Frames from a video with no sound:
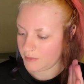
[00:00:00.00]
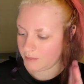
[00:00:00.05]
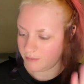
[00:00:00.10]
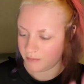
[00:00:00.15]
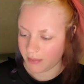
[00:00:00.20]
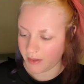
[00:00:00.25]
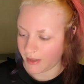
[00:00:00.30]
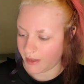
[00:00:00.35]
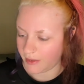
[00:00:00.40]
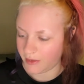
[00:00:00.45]

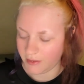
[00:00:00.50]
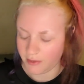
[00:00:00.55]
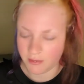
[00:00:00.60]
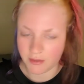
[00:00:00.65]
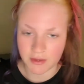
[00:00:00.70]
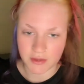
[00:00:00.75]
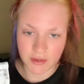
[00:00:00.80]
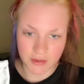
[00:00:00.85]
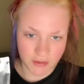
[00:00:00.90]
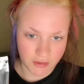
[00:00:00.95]
but you
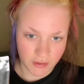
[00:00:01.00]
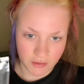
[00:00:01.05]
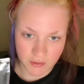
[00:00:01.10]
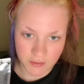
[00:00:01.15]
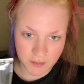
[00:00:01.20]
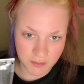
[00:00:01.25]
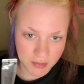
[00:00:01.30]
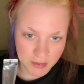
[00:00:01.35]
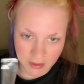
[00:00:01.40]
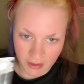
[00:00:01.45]
can just use
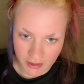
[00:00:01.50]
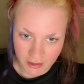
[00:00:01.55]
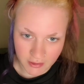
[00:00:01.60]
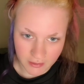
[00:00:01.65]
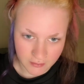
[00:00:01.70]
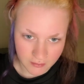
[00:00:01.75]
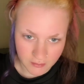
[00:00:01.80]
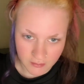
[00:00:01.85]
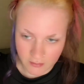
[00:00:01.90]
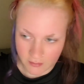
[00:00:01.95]

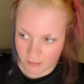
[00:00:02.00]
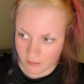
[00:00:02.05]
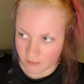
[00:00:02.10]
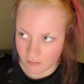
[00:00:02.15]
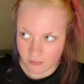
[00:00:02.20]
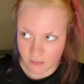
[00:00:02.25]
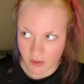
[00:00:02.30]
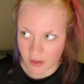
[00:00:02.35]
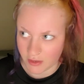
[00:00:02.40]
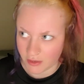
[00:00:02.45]
plain
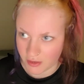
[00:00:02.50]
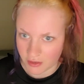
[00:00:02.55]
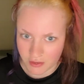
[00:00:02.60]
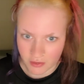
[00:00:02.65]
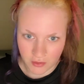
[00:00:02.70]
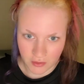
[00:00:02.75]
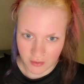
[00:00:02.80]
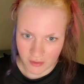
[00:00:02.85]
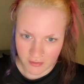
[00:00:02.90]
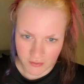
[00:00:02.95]

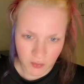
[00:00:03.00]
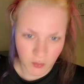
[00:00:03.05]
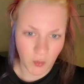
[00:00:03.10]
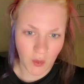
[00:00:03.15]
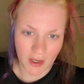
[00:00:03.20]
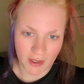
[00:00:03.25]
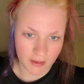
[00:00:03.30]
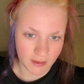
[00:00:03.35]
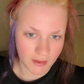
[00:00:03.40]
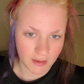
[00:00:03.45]
conditioner that's
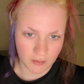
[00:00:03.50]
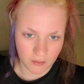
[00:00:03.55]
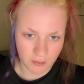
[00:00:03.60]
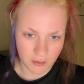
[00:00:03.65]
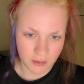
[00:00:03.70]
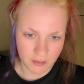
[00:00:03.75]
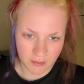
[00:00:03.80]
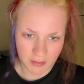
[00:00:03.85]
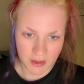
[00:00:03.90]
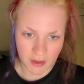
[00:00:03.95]
white. It
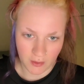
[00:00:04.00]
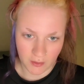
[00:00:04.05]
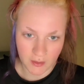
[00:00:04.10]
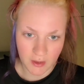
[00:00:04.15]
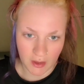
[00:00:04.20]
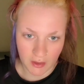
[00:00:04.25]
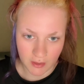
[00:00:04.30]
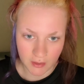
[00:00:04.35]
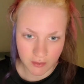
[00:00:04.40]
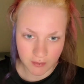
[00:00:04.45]
would be
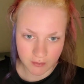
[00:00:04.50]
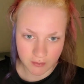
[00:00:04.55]
okay.